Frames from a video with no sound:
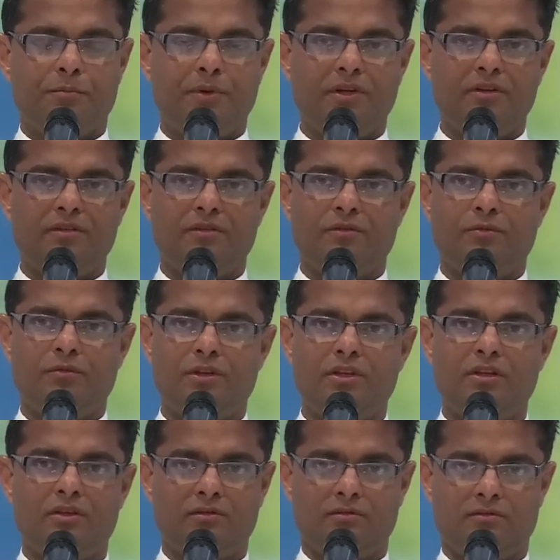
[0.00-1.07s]
peace
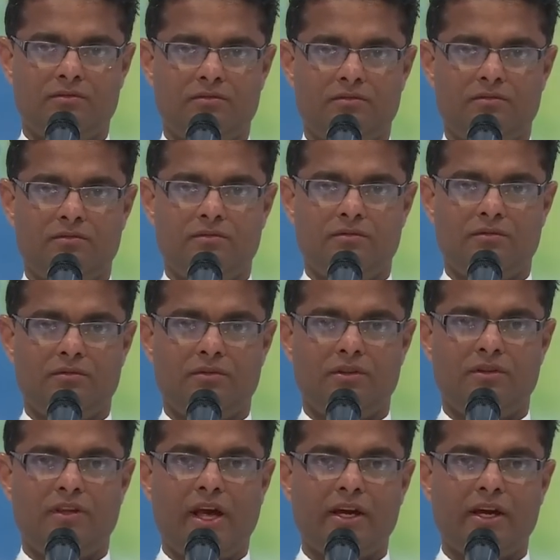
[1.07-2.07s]
within, is